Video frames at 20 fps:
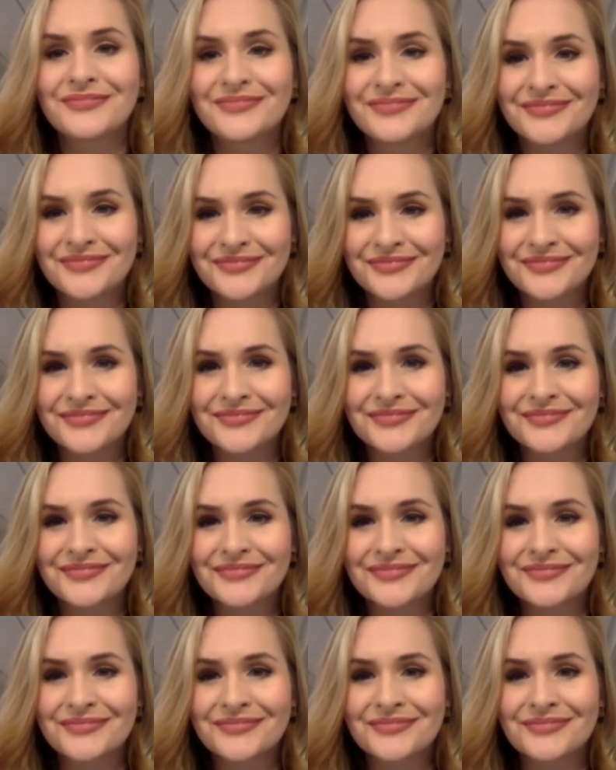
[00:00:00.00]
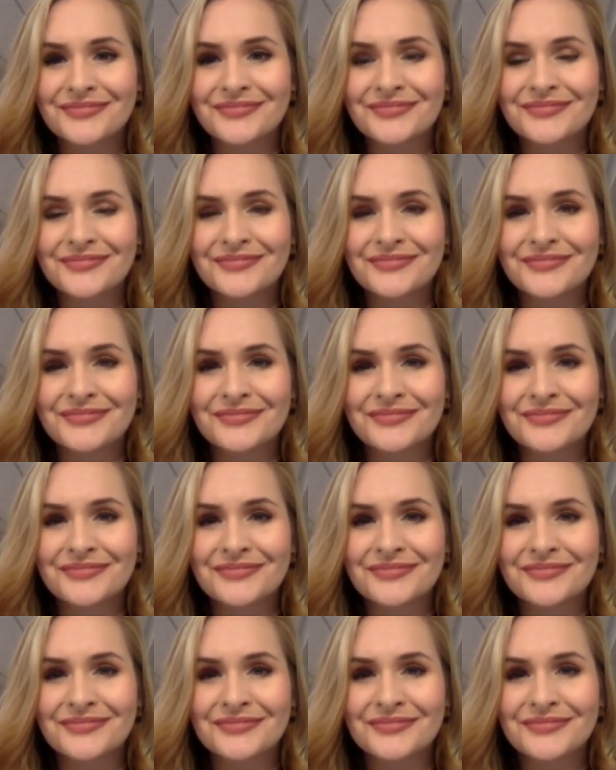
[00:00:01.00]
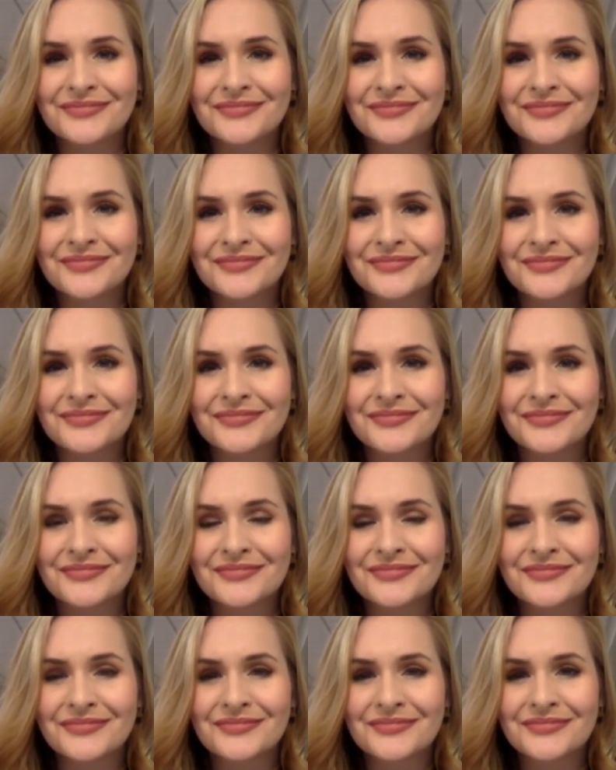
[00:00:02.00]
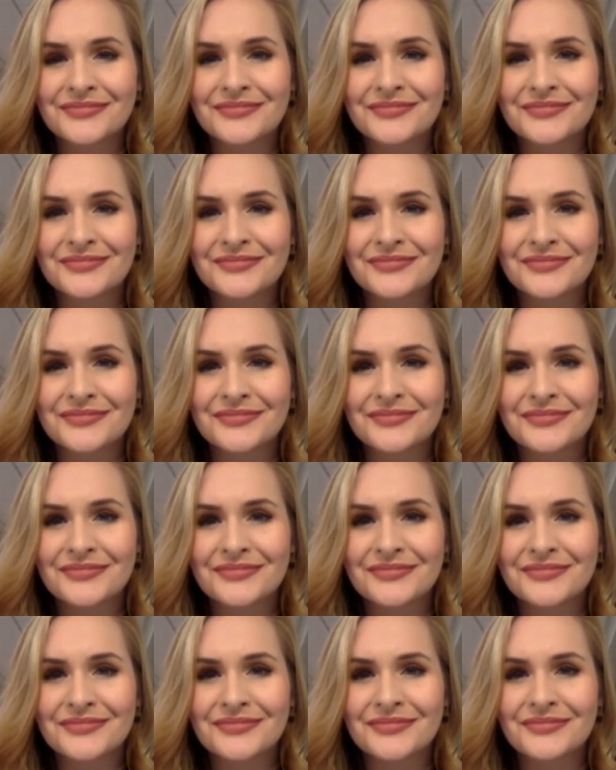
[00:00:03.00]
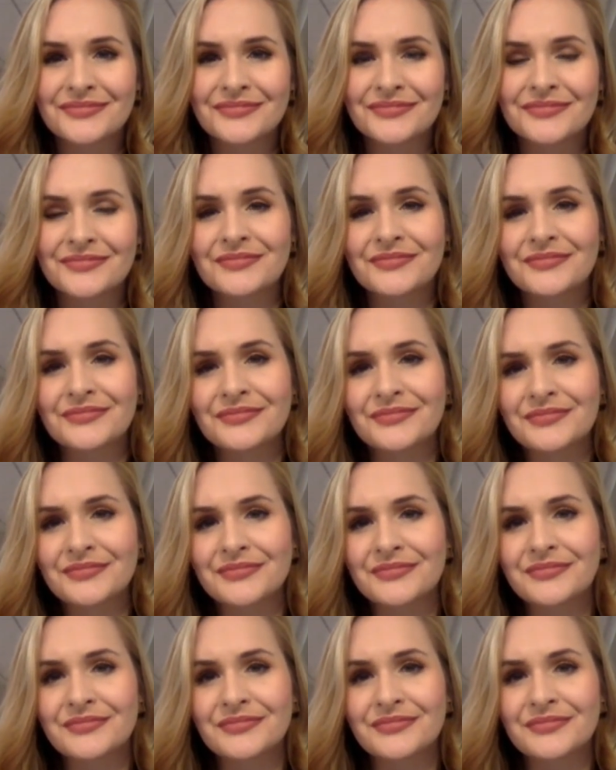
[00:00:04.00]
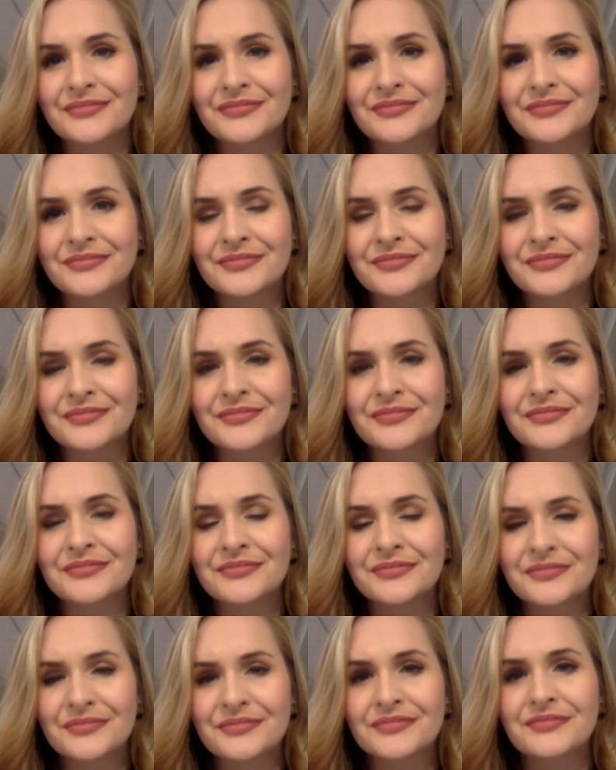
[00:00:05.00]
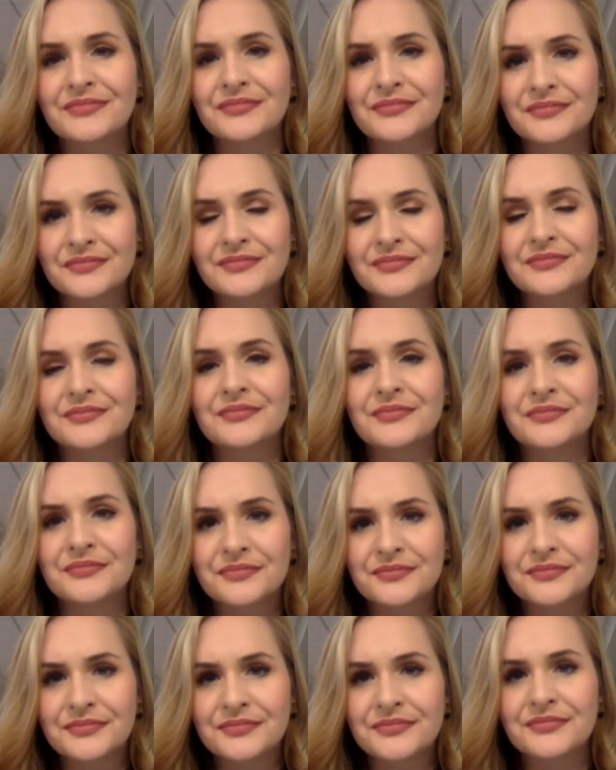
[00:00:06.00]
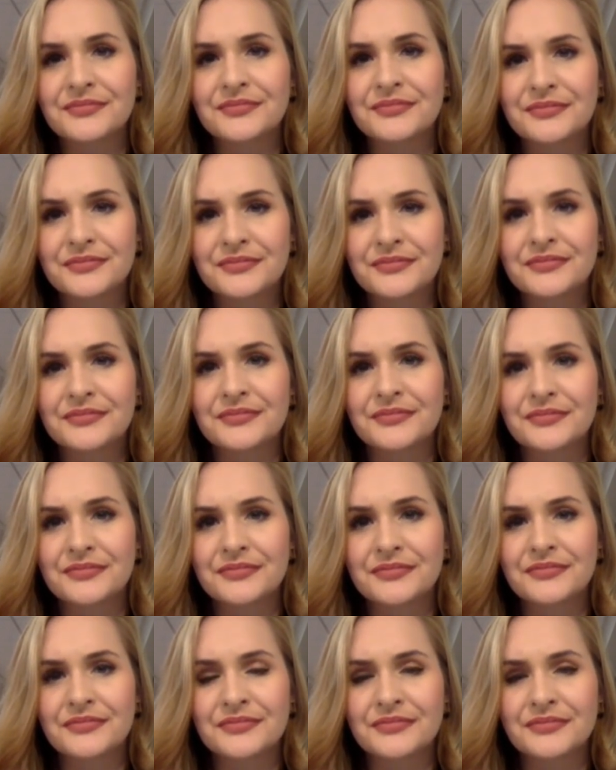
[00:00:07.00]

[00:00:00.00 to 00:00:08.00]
(silent)